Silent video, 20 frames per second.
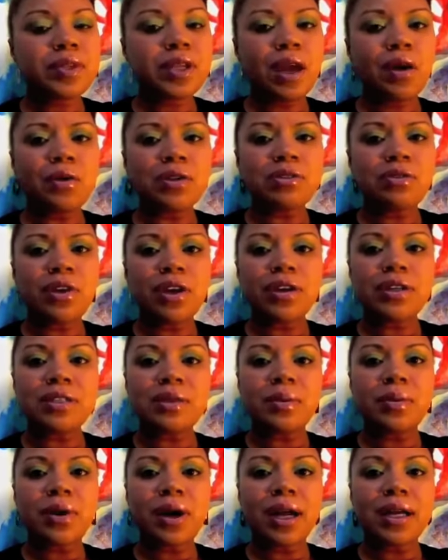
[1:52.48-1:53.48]
I was very
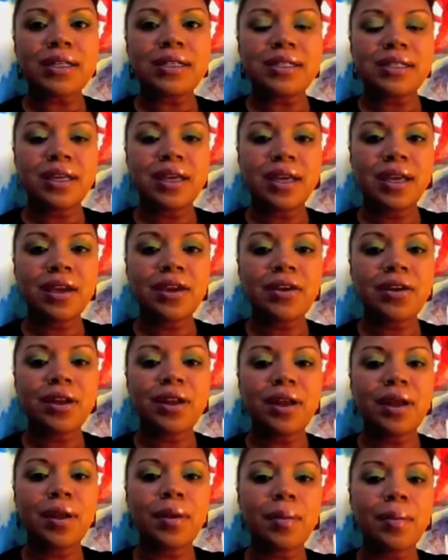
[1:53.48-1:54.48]
surprised to hear
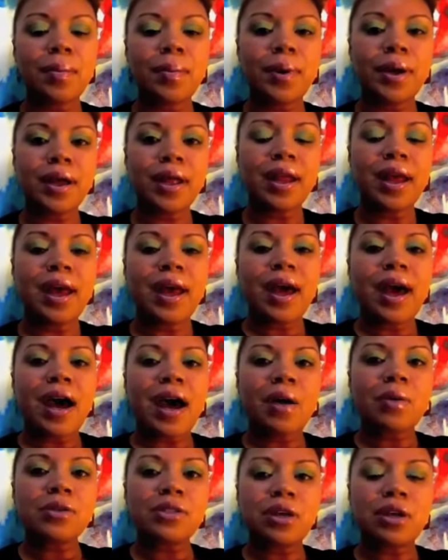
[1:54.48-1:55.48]
it, but
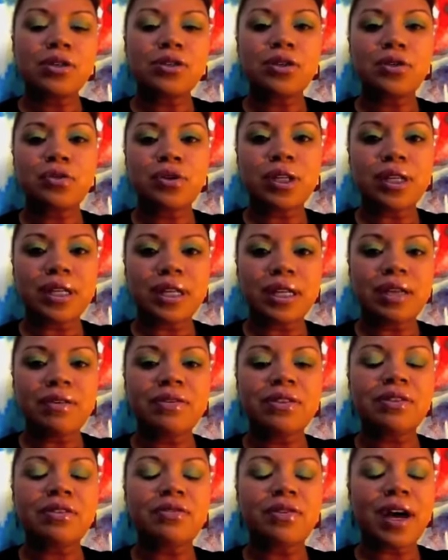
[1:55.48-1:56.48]
I was also
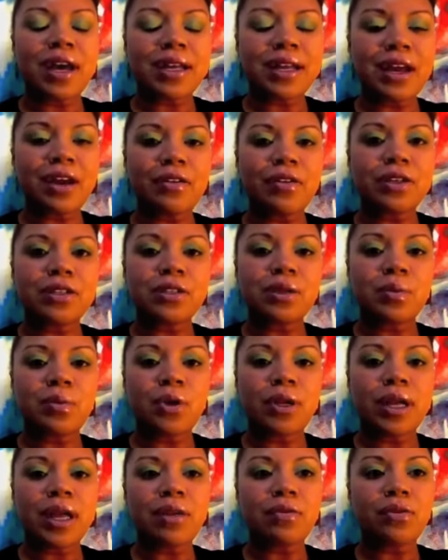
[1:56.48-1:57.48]
relieved to find out that
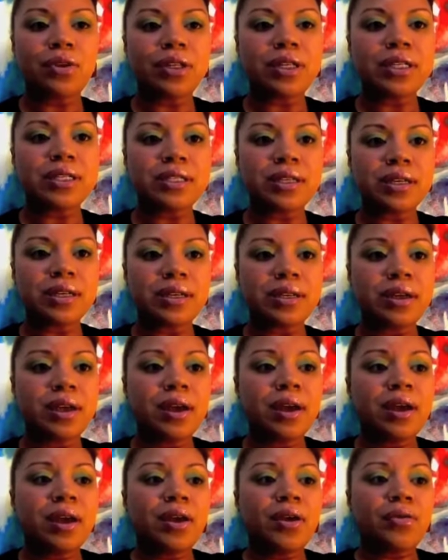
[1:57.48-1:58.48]
someone had really done
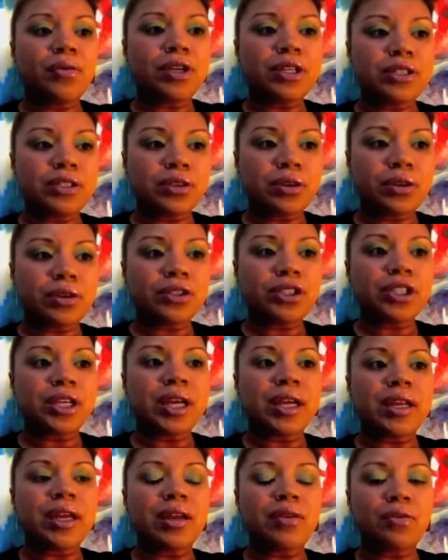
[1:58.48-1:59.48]
research
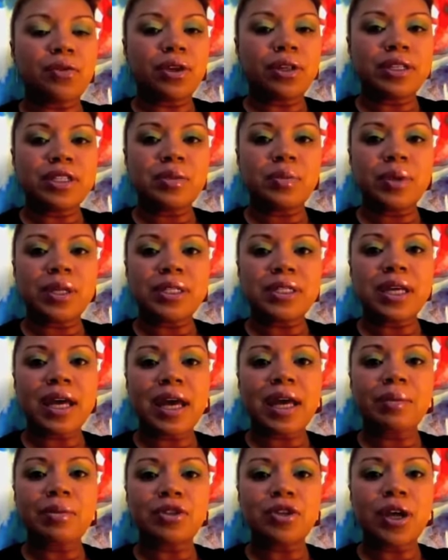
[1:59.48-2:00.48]
and had really spent
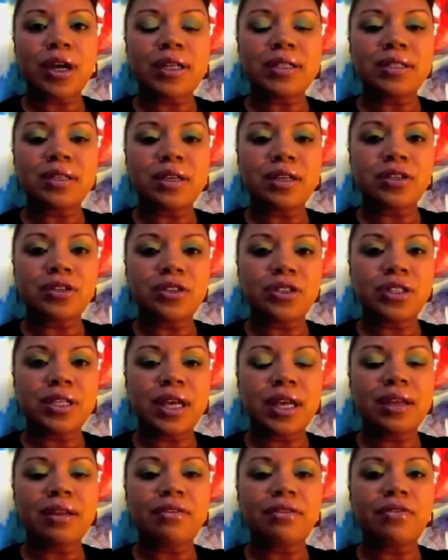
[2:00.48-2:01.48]
time trying to
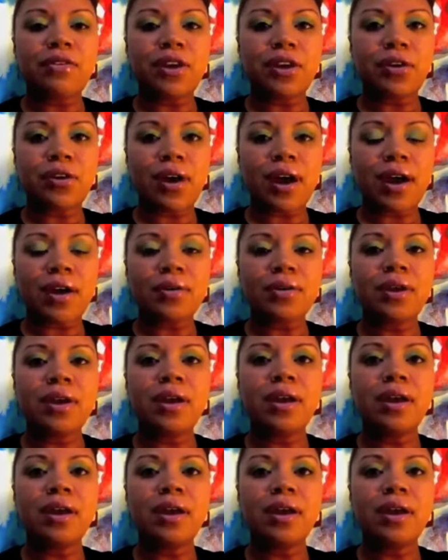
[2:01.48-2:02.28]
understand and figure out